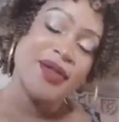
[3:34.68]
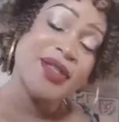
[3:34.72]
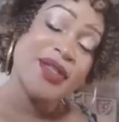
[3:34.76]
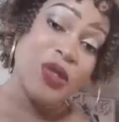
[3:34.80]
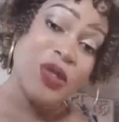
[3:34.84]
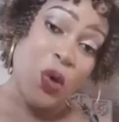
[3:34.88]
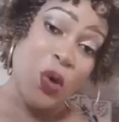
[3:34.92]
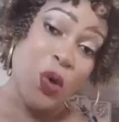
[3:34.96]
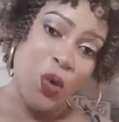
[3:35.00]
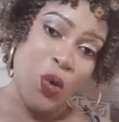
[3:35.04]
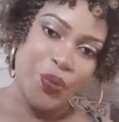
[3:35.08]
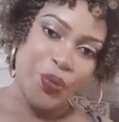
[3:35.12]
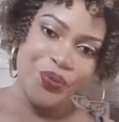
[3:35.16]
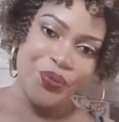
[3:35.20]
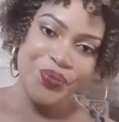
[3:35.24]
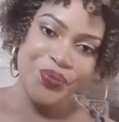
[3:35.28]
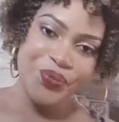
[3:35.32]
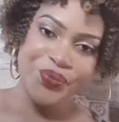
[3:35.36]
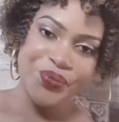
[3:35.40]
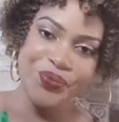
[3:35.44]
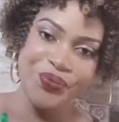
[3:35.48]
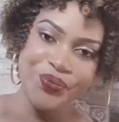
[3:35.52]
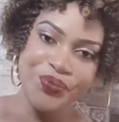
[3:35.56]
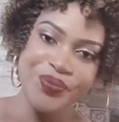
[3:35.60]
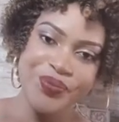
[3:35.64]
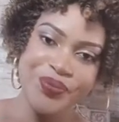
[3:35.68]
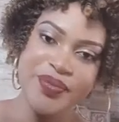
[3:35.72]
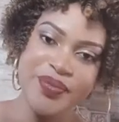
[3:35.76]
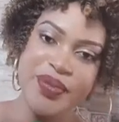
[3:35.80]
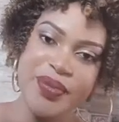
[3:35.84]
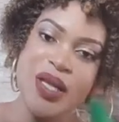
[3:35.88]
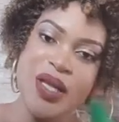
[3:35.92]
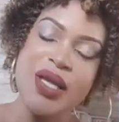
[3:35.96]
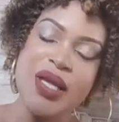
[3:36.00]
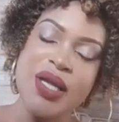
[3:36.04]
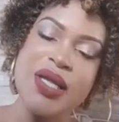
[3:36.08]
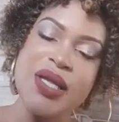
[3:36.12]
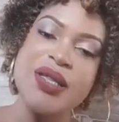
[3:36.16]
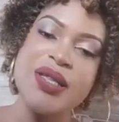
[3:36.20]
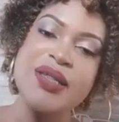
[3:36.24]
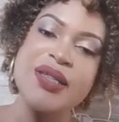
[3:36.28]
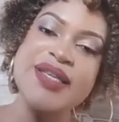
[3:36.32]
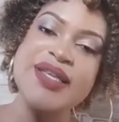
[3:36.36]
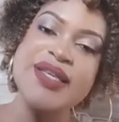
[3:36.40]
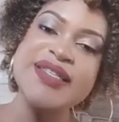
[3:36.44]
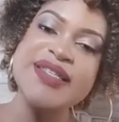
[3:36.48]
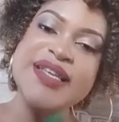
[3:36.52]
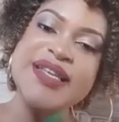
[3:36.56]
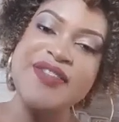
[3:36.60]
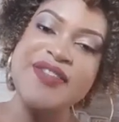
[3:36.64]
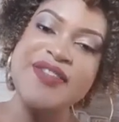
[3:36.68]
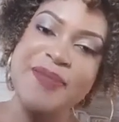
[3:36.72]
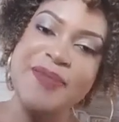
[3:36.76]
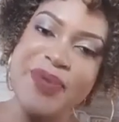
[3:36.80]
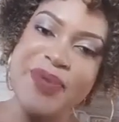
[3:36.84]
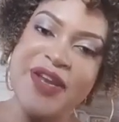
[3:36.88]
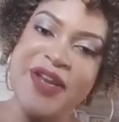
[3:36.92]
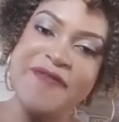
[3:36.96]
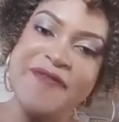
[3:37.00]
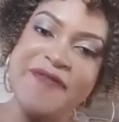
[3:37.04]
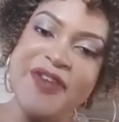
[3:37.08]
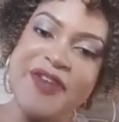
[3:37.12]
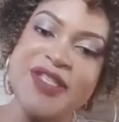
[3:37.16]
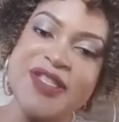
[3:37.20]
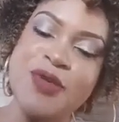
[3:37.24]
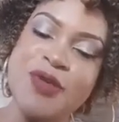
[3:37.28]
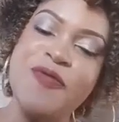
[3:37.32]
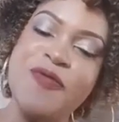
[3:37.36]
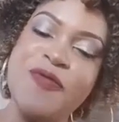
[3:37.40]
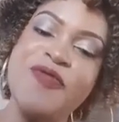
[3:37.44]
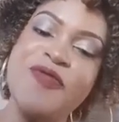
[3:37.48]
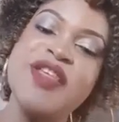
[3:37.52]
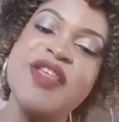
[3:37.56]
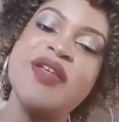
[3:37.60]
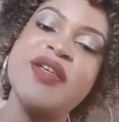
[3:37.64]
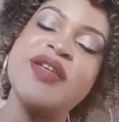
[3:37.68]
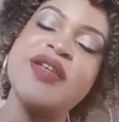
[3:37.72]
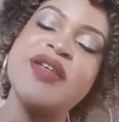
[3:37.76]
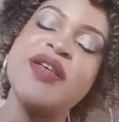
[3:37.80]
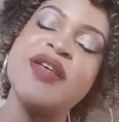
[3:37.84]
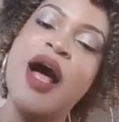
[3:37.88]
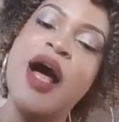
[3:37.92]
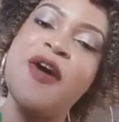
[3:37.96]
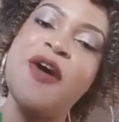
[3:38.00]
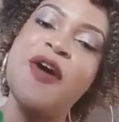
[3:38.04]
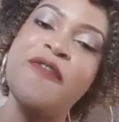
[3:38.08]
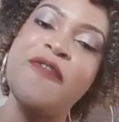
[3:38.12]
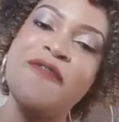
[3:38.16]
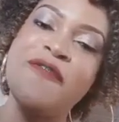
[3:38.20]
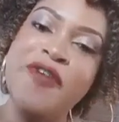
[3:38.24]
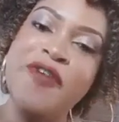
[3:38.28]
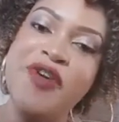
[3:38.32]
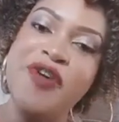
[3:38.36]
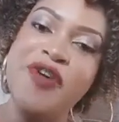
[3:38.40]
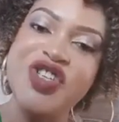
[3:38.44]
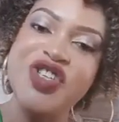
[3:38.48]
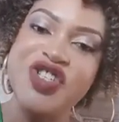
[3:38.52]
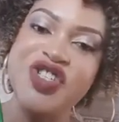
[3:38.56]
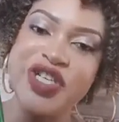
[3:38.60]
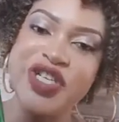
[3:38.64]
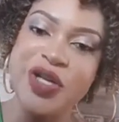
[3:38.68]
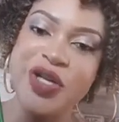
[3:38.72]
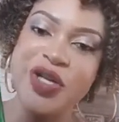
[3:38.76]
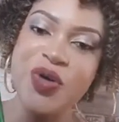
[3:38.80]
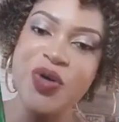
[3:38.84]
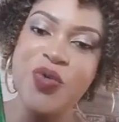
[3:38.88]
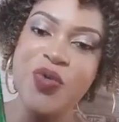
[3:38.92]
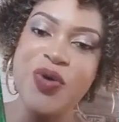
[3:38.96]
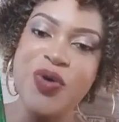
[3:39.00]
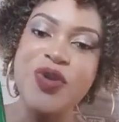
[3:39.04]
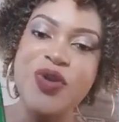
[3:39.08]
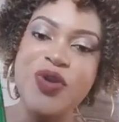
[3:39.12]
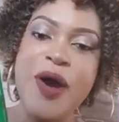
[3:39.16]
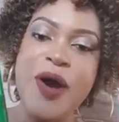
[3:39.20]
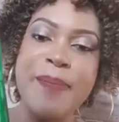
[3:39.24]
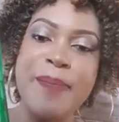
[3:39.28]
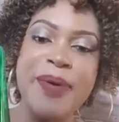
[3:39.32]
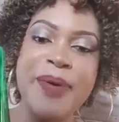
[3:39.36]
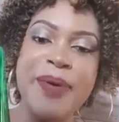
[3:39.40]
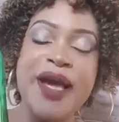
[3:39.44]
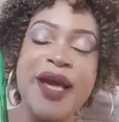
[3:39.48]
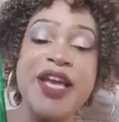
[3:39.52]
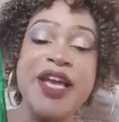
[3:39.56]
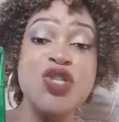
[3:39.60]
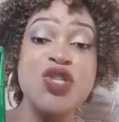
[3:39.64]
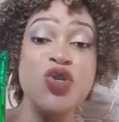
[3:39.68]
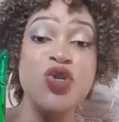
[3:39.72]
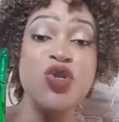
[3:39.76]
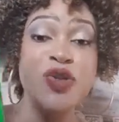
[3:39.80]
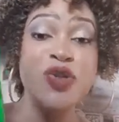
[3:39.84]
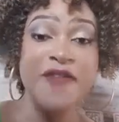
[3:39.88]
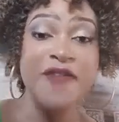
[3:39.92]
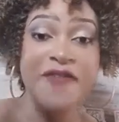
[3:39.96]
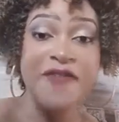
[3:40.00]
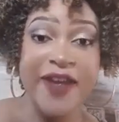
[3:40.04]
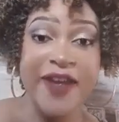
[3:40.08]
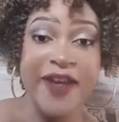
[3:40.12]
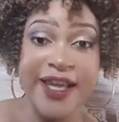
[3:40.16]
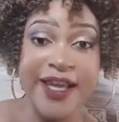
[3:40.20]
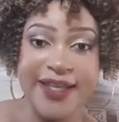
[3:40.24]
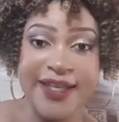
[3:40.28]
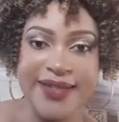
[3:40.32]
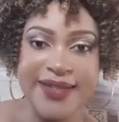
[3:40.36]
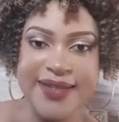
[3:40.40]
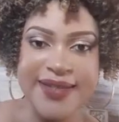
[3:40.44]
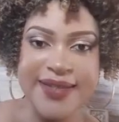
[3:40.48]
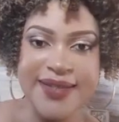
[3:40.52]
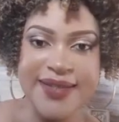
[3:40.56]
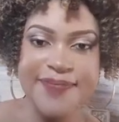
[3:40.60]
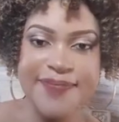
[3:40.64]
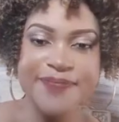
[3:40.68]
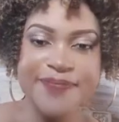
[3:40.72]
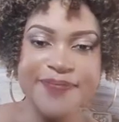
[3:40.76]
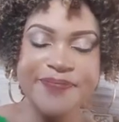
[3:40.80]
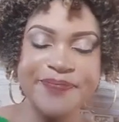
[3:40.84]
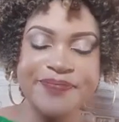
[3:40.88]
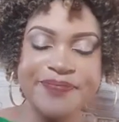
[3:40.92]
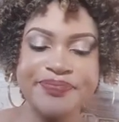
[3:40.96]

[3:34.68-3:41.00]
So, these are the benefits of the Aloe Vera gel when you apply it on your face.